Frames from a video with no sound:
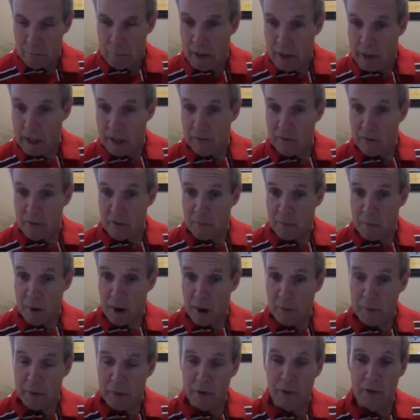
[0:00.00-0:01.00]
Many of you have
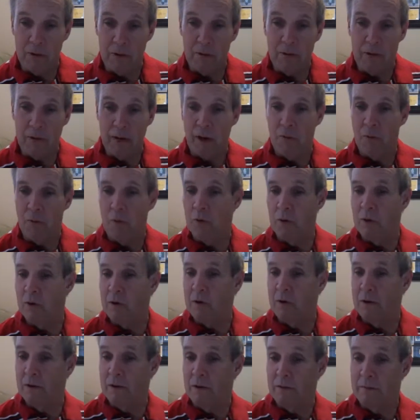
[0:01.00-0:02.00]
probably heard that
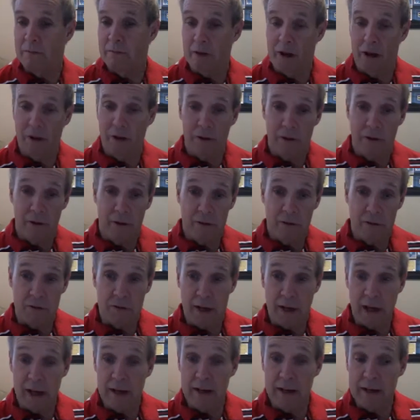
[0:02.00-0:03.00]
word in other
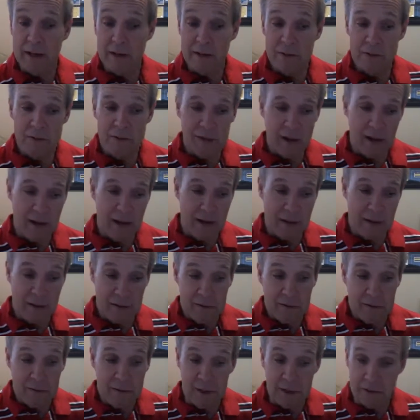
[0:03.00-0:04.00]
settings, and
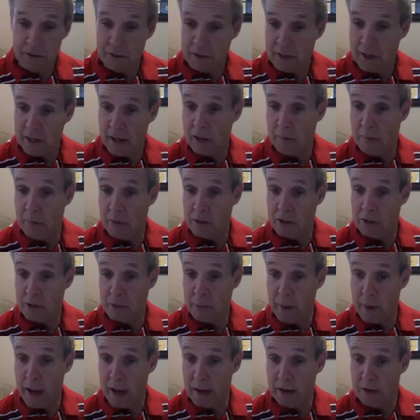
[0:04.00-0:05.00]
it doesn't take
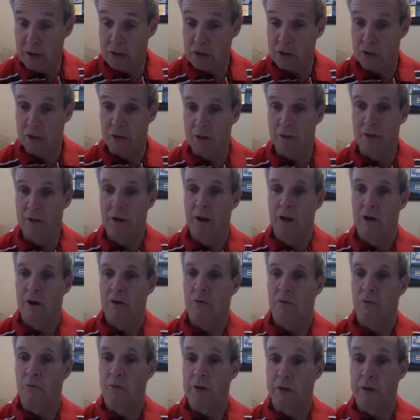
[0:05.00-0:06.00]
much Spanish to
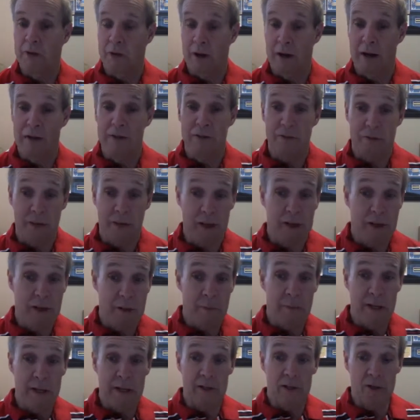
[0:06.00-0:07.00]
realize that
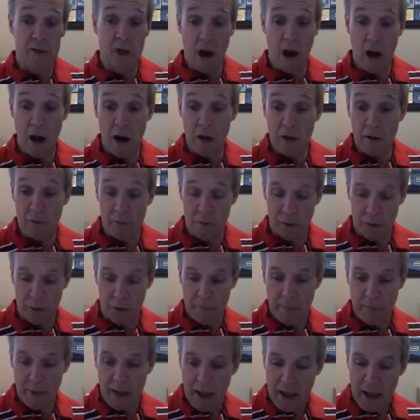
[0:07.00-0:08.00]
it means
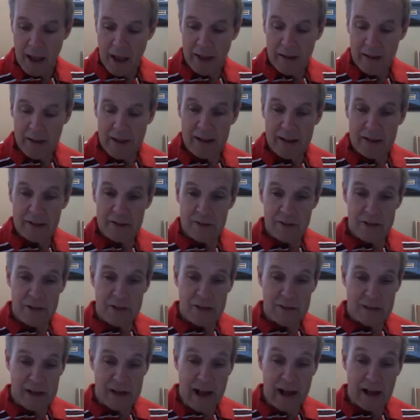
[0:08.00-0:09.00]
conqueror. And that's
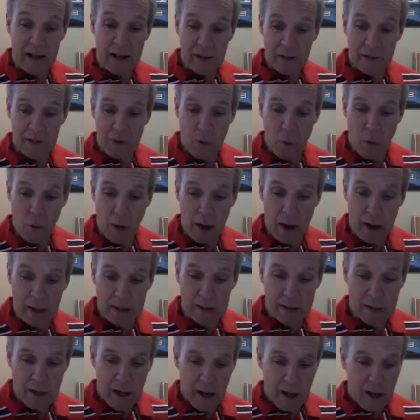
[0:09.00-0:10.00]
exactly
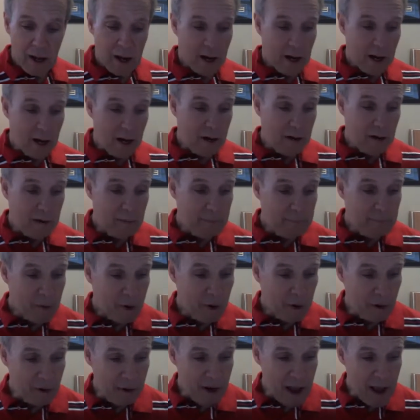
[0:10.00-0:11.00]
what
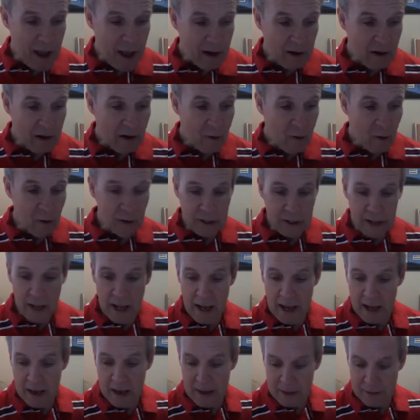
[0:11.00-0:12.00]
Hernan
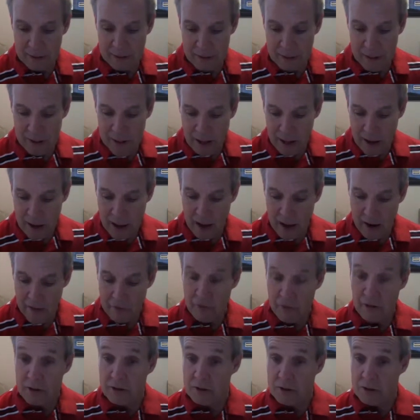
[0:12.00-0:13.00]
Cortez
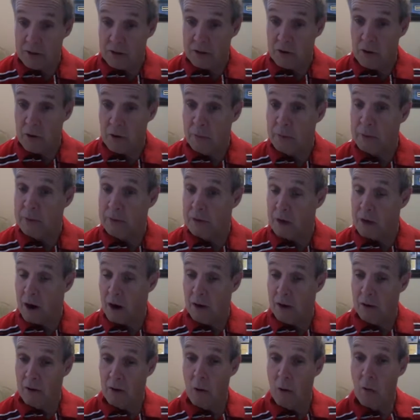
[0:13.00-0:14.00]
and Francisco
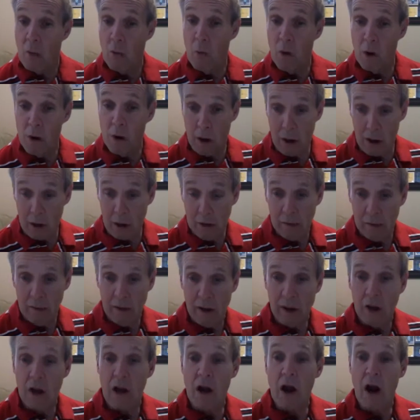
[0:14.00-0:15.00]
Pizarro were,
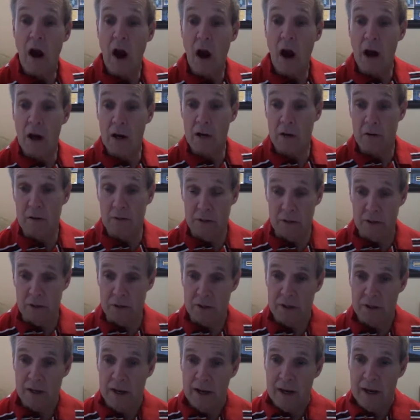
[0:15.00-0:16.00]

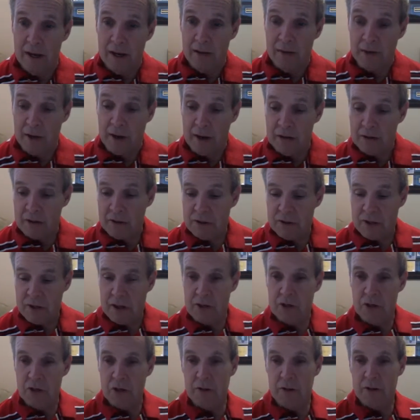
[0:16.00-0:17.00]
conquerors. They're
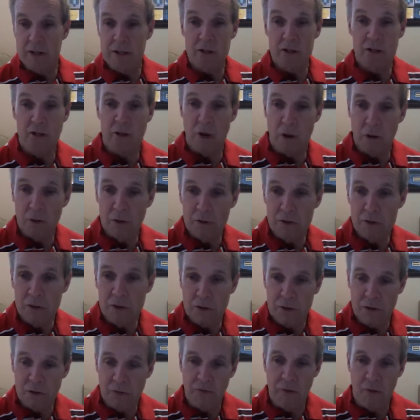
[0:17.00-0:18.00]
essentially
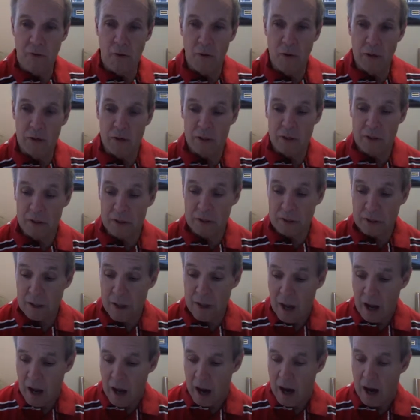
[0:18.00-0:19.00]
soldiers of
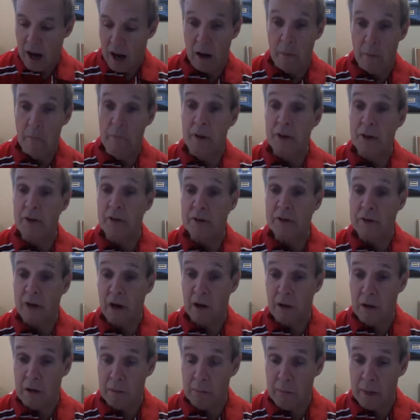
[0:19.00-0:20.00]
fortune,
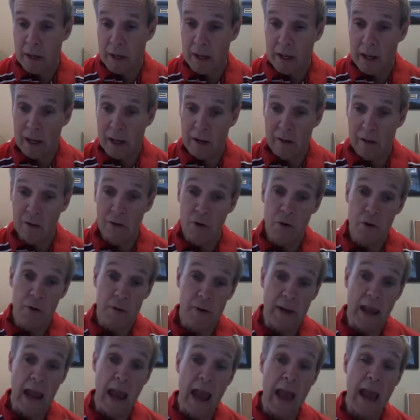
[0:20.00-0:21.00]
military men
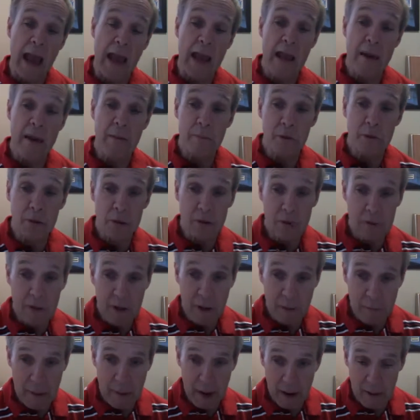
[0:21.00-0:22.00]
who came to
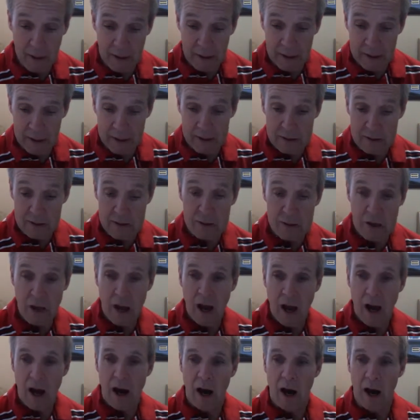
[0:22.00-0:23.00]
the Americas
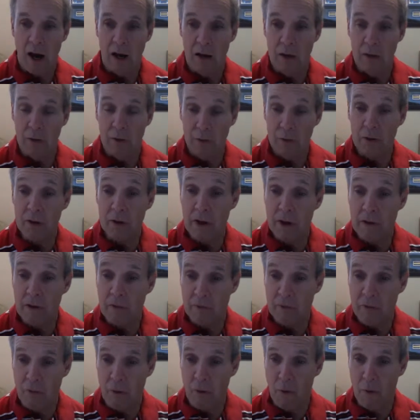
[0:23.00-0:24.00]

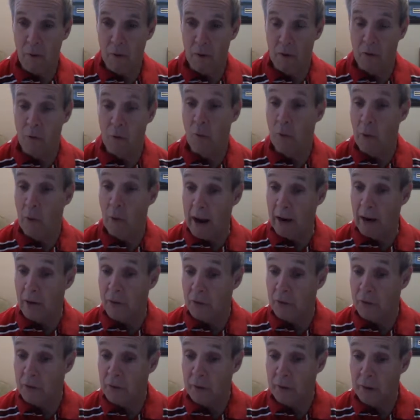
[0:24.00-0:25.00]
looking for
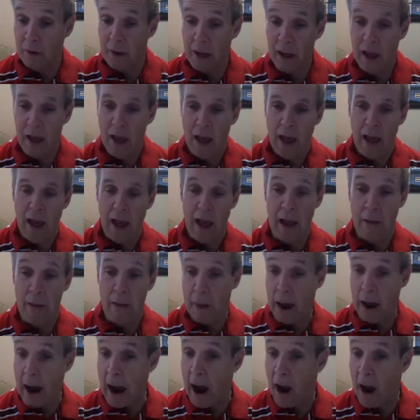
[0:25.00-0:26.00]
wealth
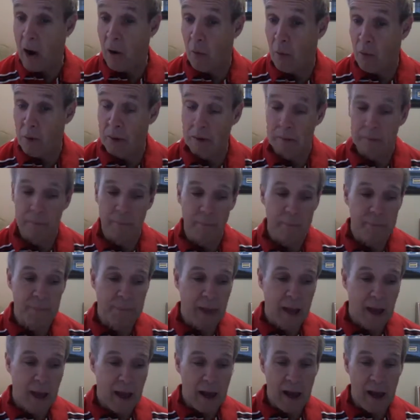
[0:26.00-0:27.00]
and power
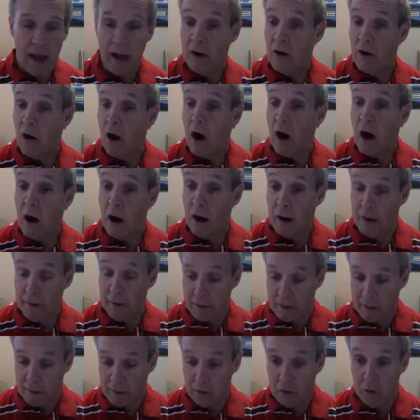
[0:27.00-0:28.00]
and
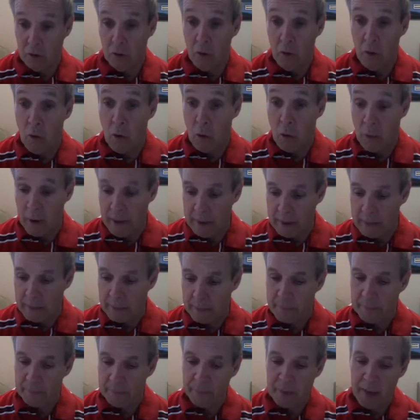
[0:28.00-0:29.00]
honor,
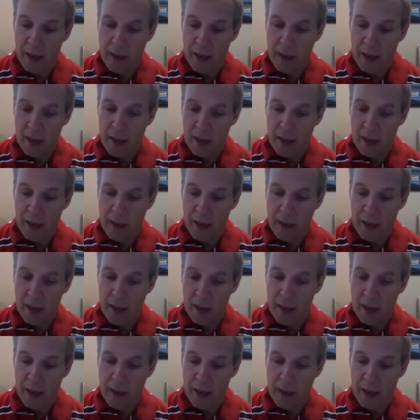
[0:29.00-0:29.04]
glory.